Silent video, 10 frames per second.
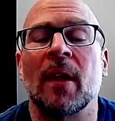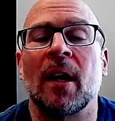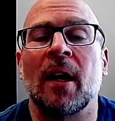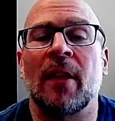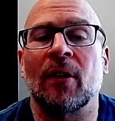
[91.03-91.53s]

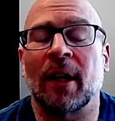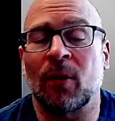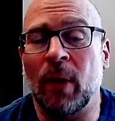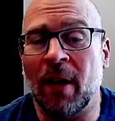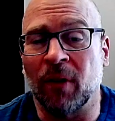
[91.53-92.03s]
and they're
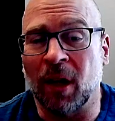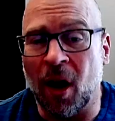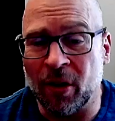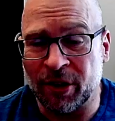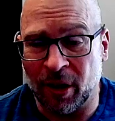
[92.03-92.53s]
like, we have
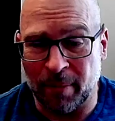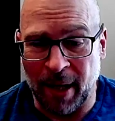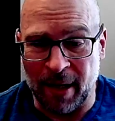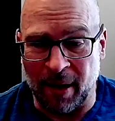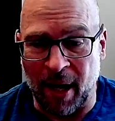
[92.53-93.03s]
long-term
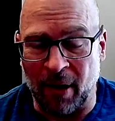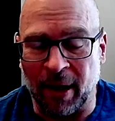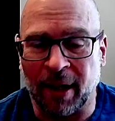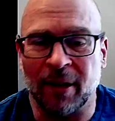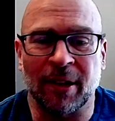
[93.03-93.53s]
data now. And
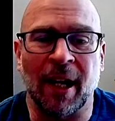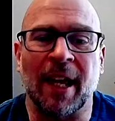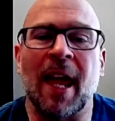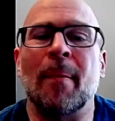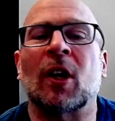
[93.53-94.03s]
like I said, I
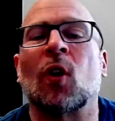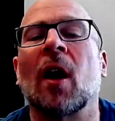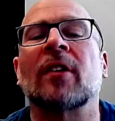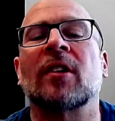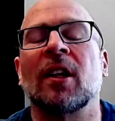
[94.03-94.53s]
came
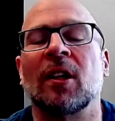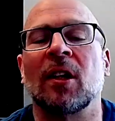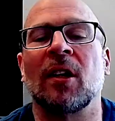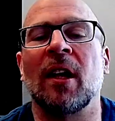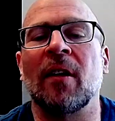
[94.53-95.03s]
across it
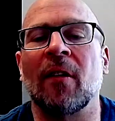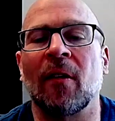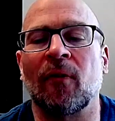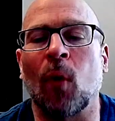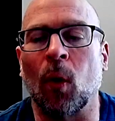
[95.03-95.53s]
in
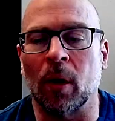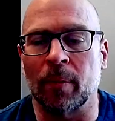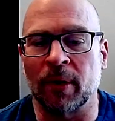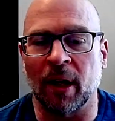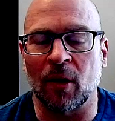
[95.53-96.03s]

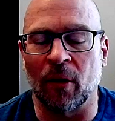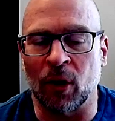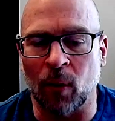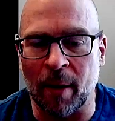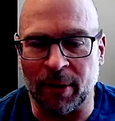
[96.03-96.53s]
Forbes, like on their
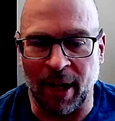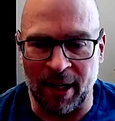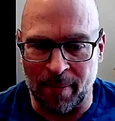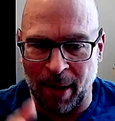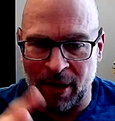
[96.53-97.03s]
website,
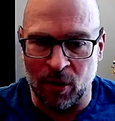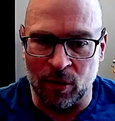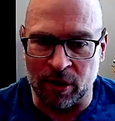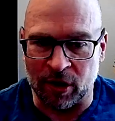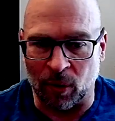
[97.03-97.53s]
in my
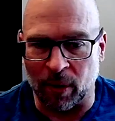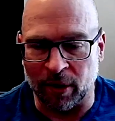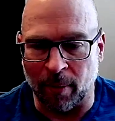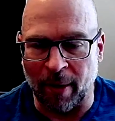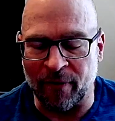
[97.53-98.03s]
news stories,
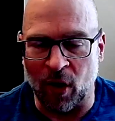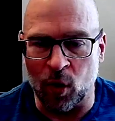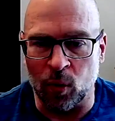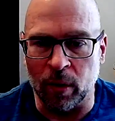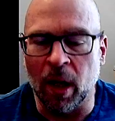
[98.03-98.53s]
on my
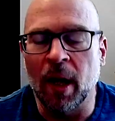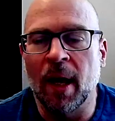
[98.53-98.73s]
phone.